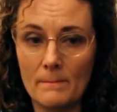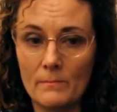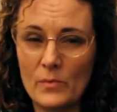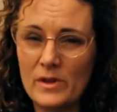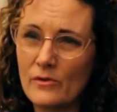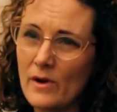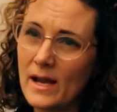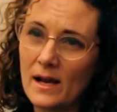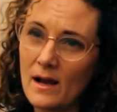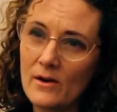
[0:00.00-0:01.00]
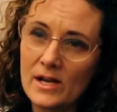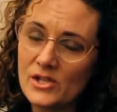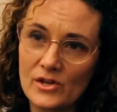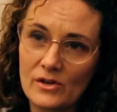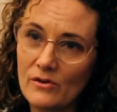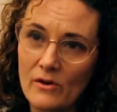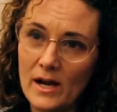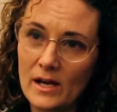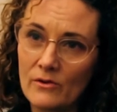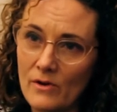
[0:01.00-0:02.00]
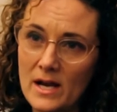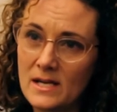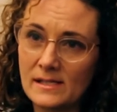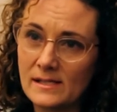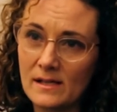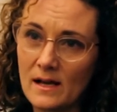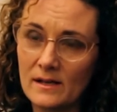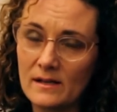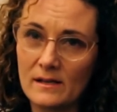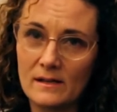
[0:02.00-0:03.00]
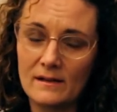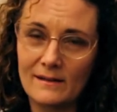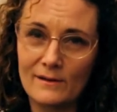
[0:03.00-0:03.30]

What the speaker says: with great courage and great grace under